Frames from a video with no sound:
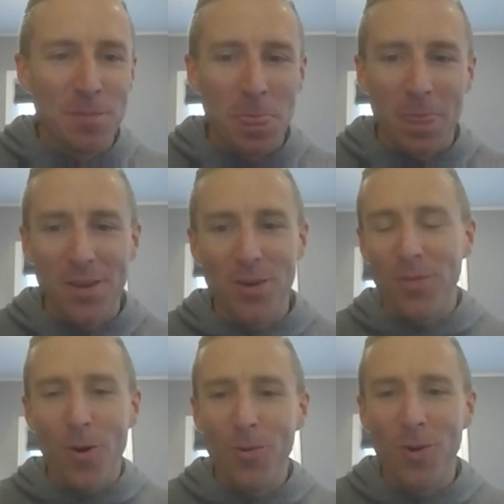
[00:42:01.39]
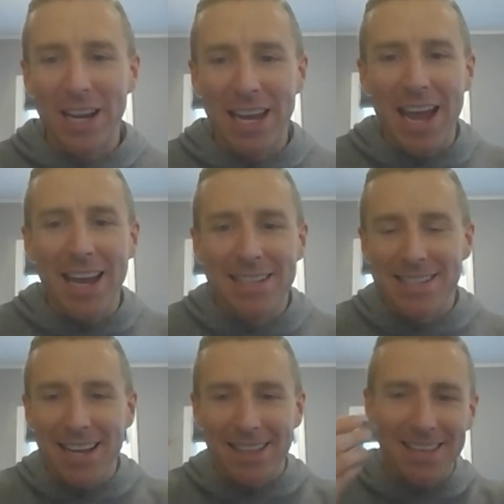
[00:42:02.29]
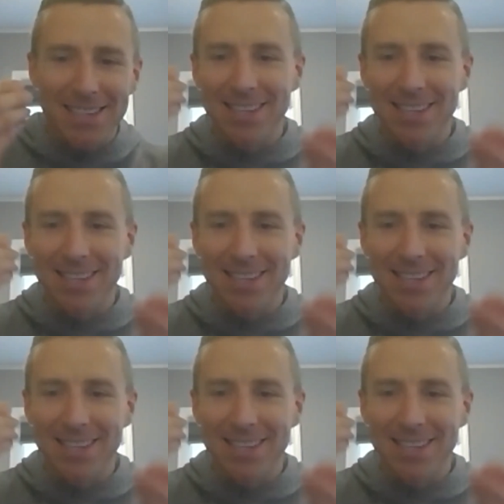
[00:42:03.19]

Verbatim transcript: Your 401k, yep. Oh it's like this